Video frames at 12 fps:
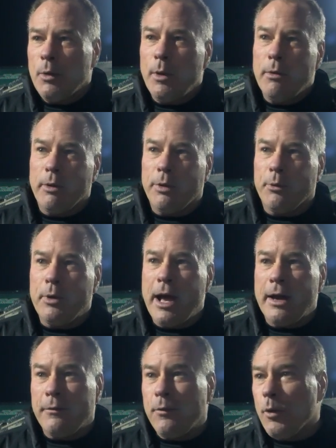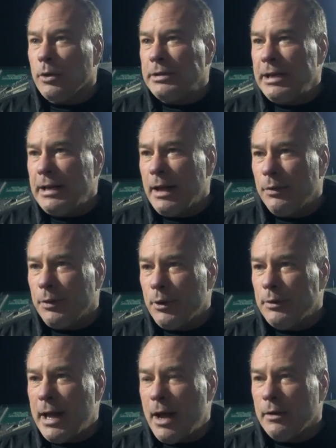we were three out of 14 on
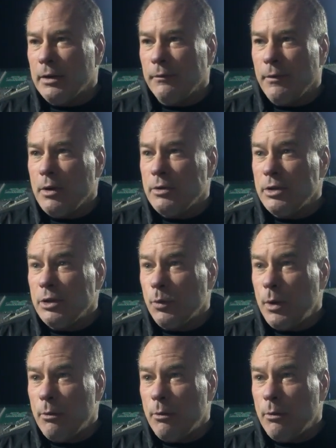third down conversions.